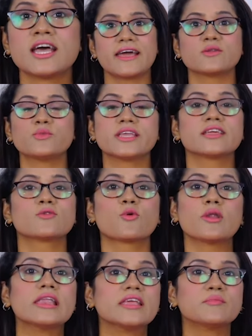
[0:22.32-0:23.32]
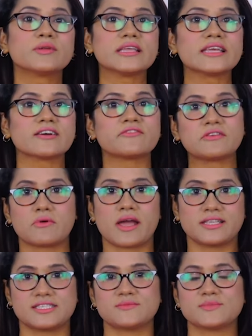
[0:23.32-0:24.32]
and we can only bring a few
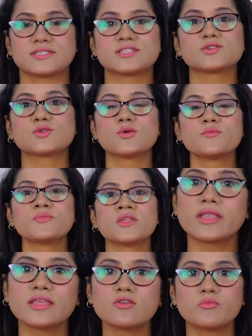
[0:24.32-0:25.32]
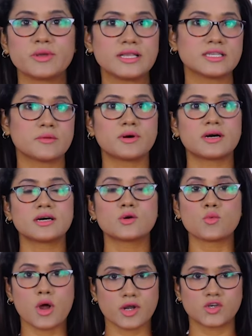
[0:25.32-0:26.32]
items. So when you build up
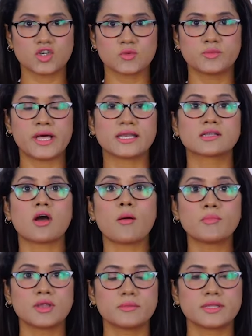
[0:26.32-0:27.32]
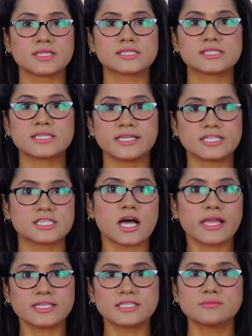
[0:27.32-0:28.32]
a wardrobe that complements
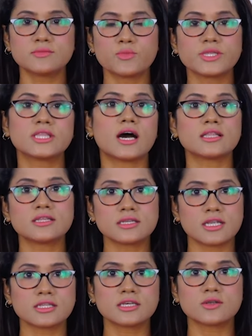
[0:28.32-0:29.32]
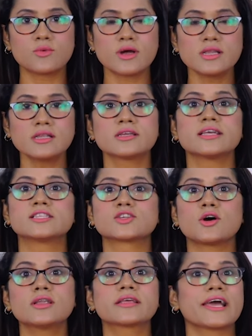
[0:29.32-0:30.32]
each item with another one,
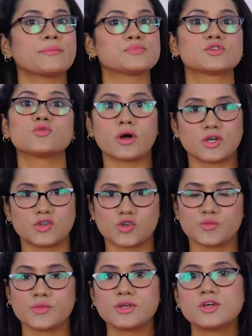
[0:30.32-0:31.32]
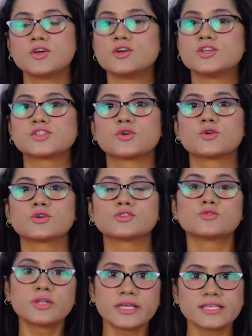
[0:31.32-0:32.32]
it's called capsule wardrobe.
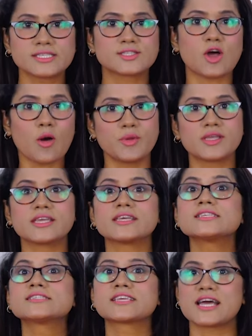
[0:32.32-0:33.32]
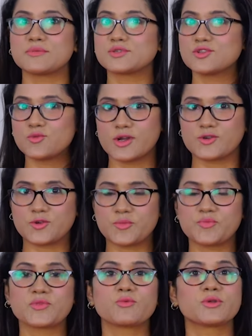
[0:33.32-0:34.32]
So today's topic is capsule
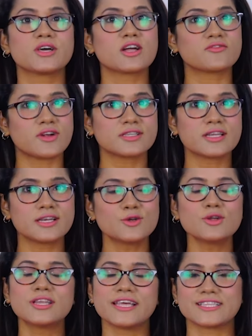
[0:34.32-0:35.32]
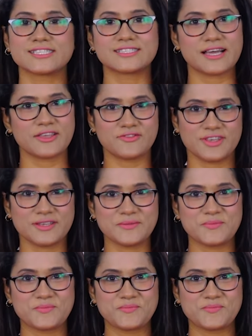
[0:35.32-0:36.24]
wardrobe. Without further ado, let's dive in.